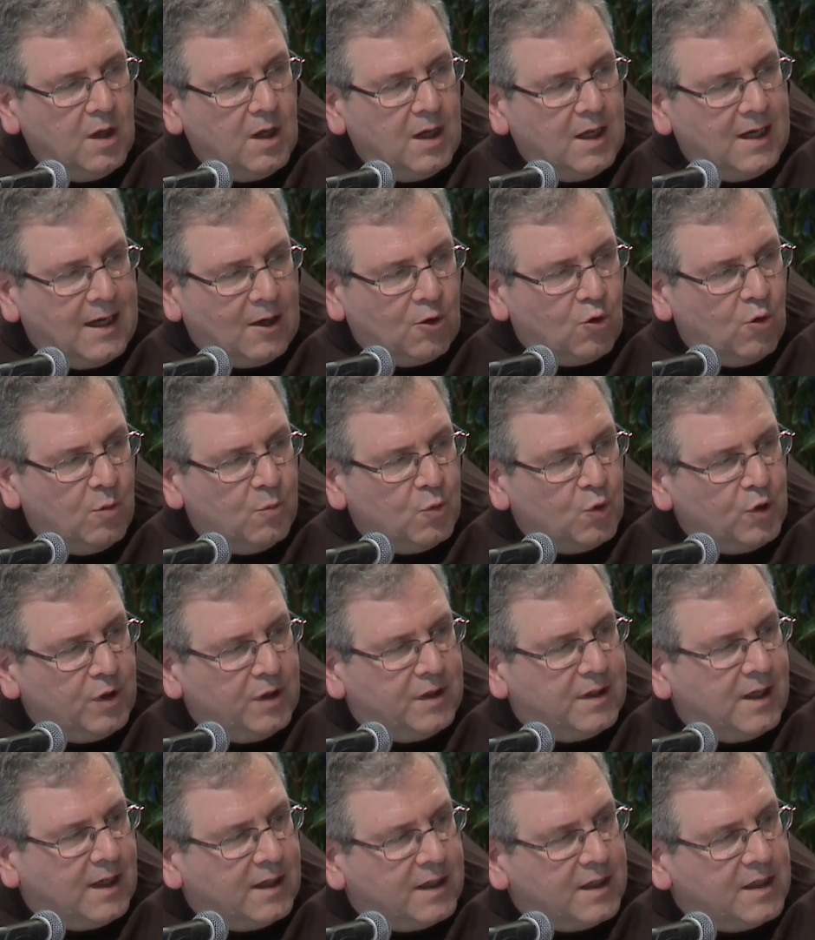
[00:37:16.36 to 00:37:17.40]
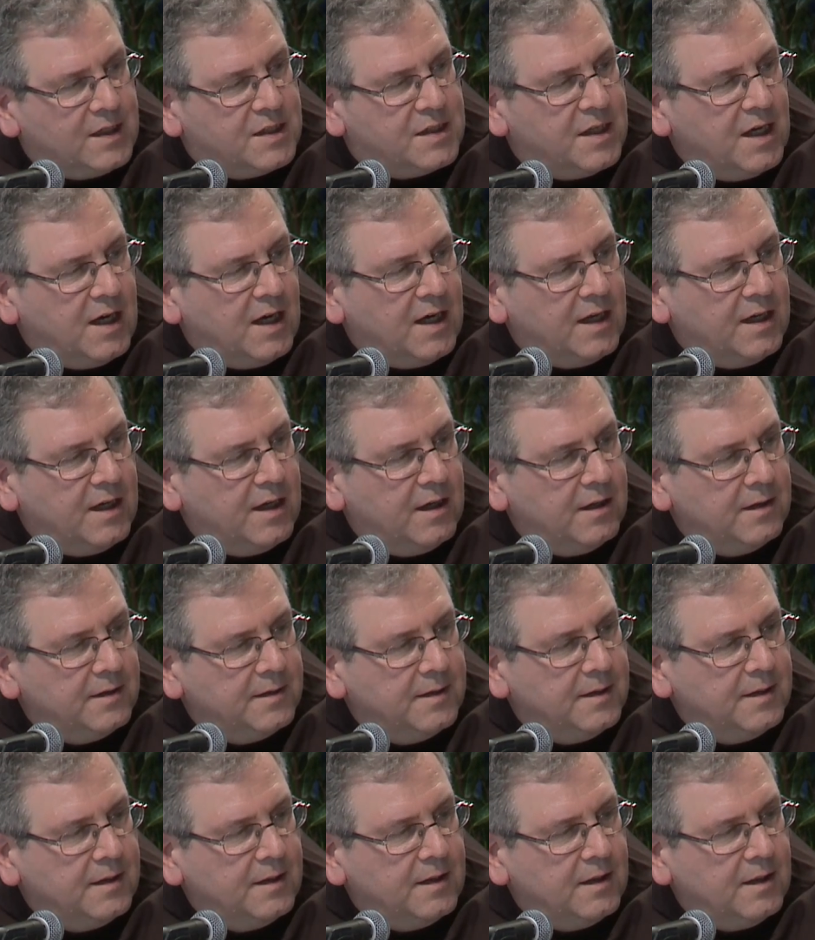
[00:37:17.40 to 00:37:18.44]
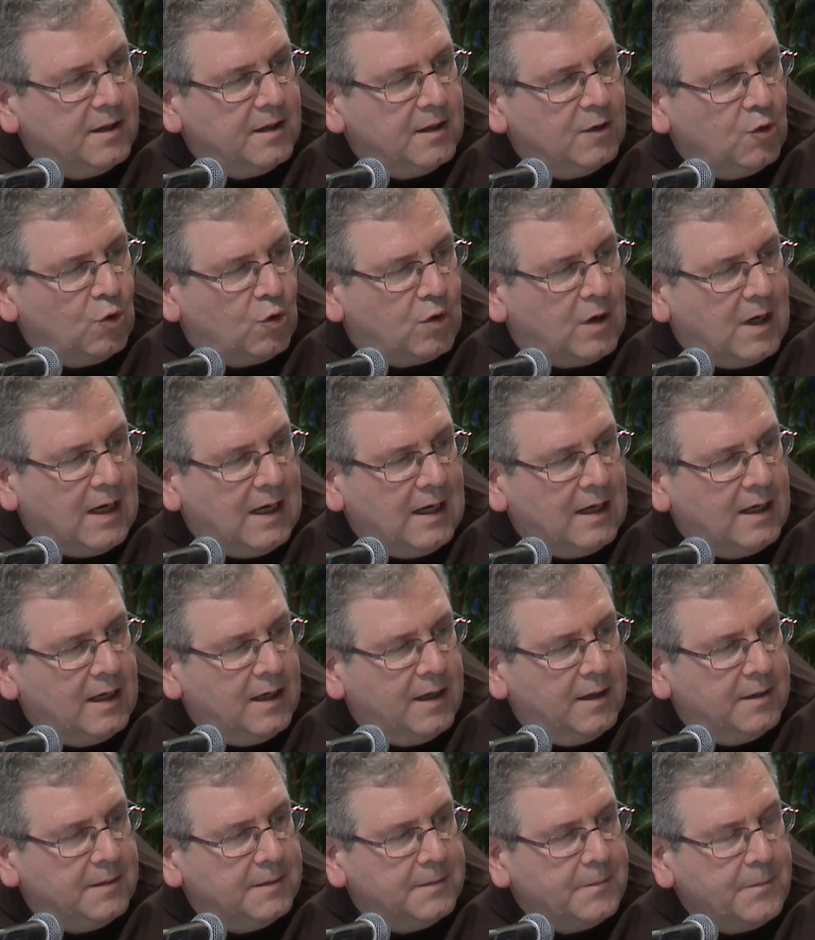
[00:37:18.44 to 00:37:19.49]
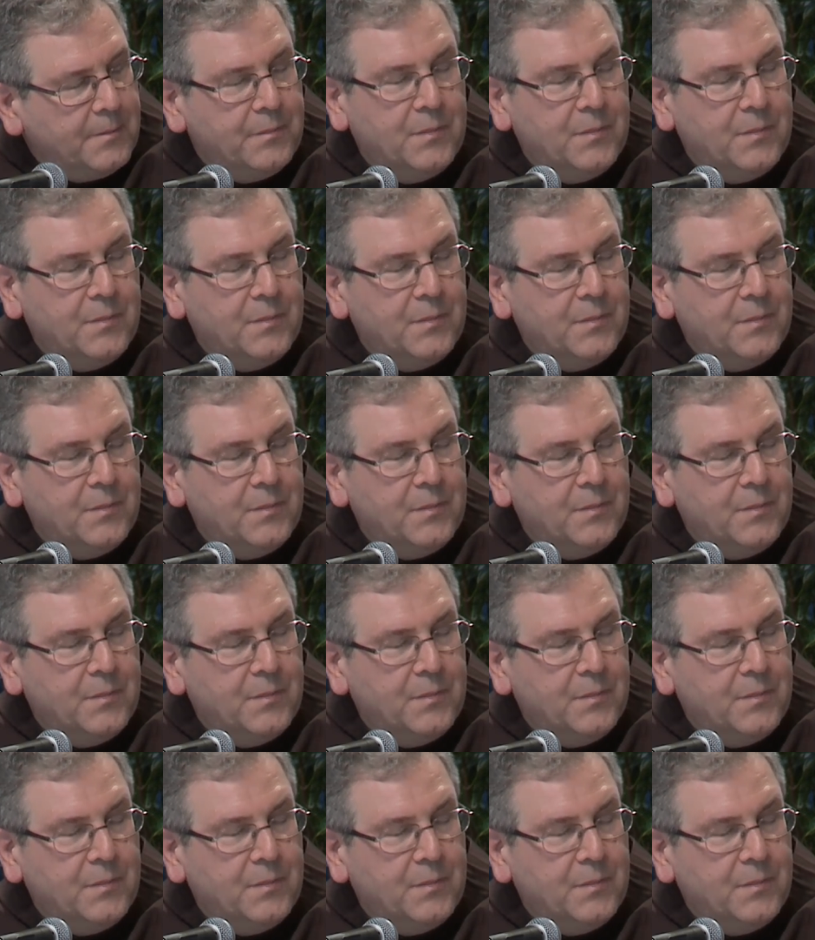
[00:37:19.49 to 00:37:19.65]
using every occasion to